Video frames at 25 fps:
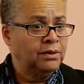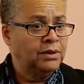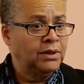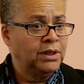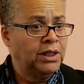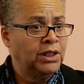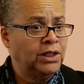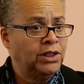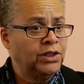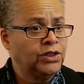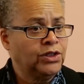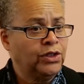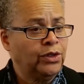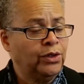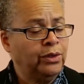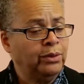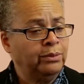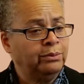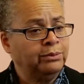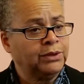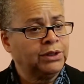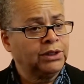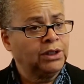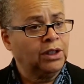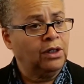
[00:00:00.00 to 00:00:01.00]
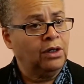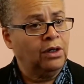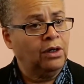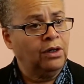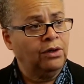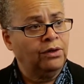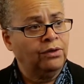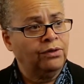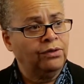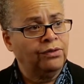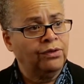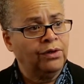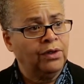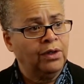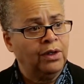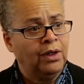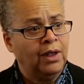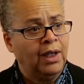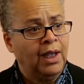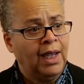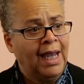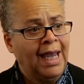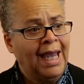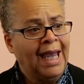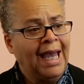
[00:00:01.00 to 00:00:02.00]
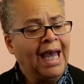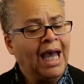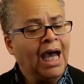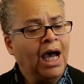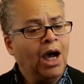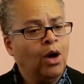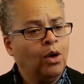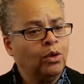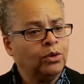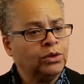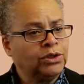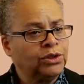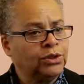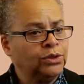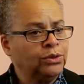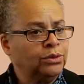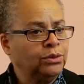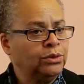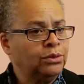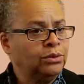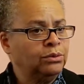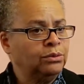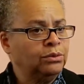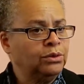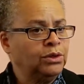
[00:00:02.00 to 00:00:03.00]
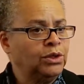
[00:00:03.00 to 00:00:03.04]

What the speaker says: in terms of how to